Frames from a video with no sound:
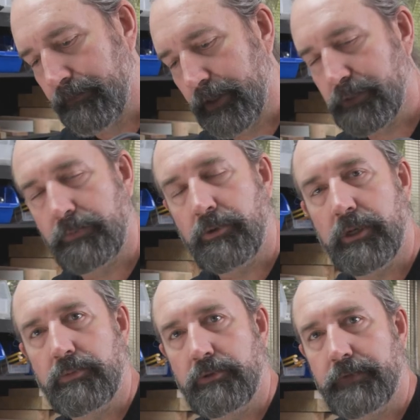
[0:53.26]
because we
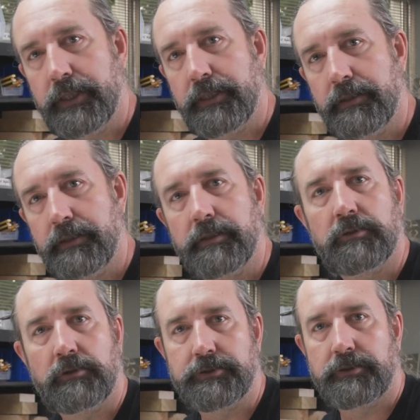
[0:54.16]
wanna move it
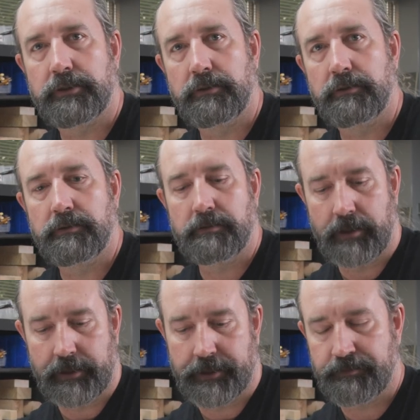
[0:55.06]
closer
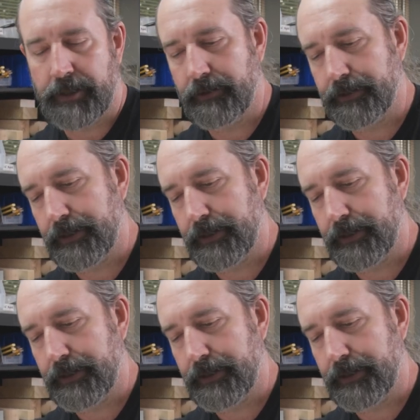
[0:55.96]
to the spindle